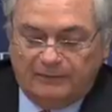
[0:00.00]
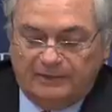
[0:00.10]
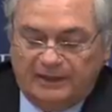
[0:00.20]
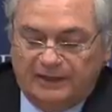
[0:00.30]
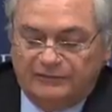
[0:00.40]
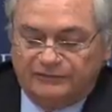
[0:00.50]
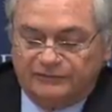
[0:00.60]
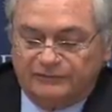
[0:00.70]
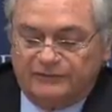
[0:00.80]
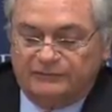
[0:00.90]

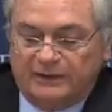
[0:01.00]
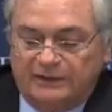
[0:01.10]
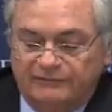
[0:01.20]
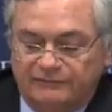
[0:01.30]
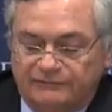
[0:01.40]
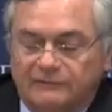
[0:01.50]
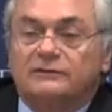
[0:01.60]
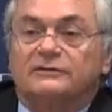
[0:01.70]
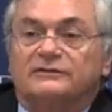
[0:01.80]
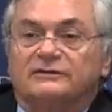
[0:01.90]
implications of the
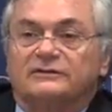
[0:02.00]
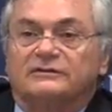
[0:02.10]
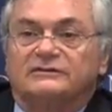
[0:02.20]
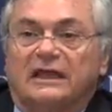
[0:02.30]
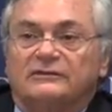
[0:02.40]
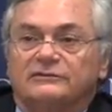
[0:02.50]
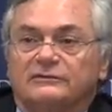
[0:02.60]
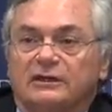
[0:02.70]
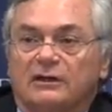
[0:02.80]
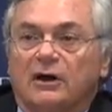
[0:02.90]
21st
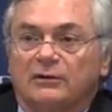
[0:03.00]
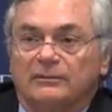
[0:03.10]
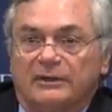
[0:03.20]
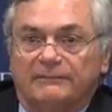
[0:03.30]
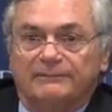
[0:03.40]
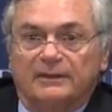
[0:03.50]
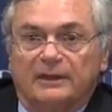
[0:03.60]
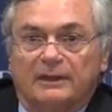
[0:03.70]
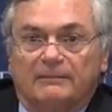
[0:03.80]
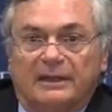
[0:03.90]
century economy.
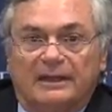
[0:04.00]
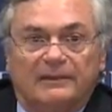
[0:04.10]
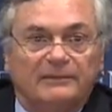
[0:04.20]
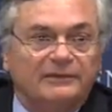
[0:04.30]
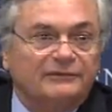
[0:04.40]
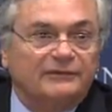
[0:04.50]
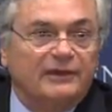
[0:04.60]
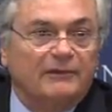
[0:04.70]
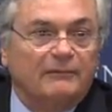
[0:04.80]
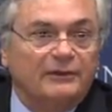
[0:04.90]
My name is
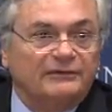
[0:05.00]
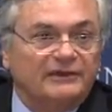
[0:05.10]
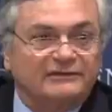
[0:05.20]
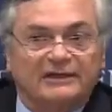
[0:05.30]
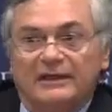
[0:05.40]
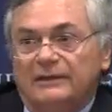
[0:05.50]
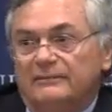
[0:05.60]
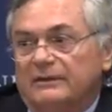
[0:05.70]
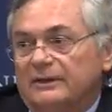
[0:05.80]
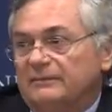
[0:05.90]
Moises
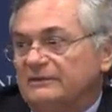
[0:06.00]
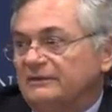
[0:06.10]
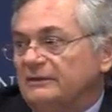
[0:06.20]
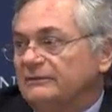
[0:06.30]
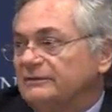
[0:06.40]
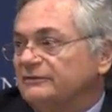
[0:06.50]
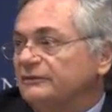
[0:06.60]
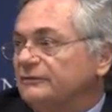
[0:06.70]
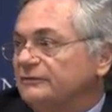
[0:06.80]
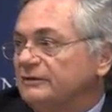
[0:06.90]
Naim. I'm a senior
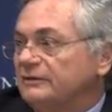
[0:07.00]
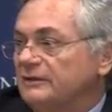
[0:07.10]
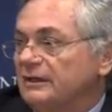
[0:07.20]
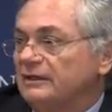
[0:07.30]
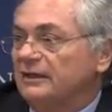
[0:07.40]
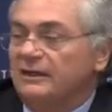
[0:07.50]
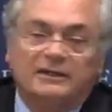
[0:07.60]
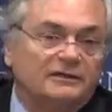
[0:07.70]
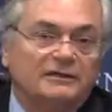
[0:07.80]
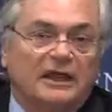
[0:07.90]
associate at the
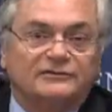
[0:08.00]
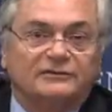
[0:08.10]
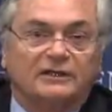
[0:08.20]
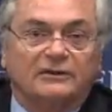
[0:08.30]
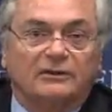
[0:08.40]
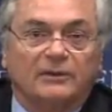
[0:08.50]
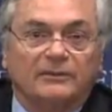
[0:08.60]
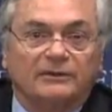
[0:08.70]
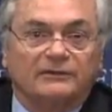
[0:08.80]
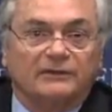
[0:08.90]
International
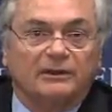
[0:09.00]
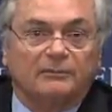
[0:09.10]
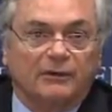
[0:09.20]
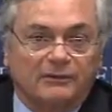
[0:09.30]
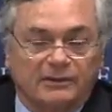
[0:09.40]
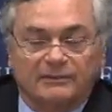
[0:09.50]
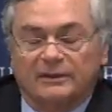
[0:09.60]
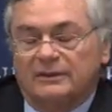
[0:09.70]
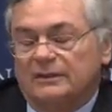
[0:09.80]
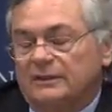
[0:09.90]
Economics Program
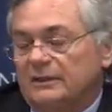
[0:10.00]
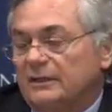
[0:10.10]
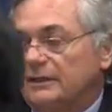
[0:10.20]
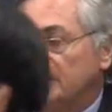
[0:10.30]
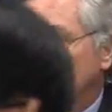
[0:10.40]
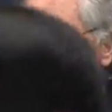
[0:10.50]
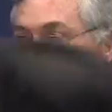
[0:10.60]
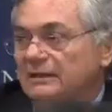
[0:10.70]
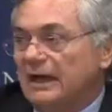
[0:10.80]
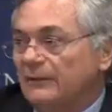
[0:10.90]
of the
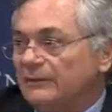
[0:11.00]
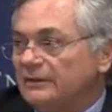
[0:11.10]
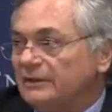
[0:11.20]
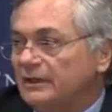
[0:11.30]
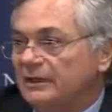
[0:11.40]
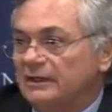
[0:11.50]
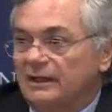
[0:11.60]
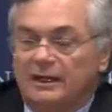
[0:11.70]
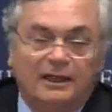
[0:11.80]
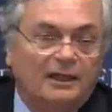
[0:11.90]
Carnegie Endowment.
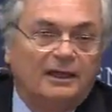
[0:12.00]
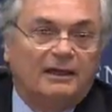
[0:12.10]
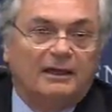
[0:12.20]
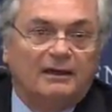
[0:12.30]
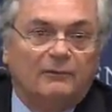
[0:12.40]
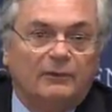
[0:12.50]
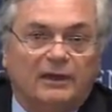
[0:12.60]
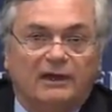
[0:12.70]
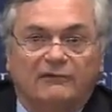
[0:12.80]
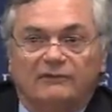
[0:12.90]
And we
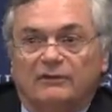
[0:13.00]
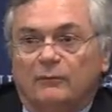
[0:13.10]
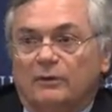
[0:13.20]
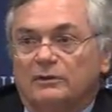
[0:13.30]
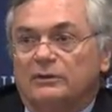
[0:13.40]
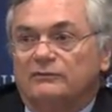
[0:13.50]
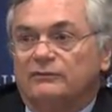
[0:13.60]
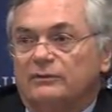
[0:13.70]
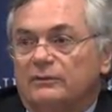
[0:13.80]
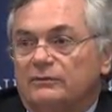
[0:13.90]
have a
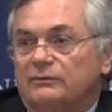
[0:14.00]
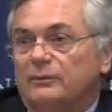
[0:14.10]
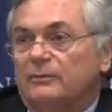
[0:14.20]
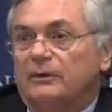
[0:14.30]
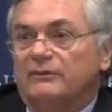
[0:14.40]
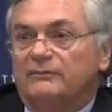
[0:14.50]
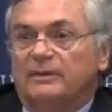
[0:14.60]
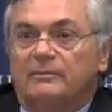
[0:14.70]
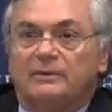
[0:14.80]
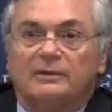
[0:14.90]
wonderful group of
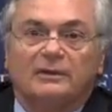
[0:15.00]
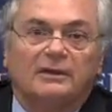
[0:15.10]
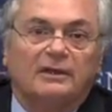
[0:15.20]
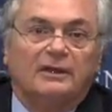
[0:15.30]
people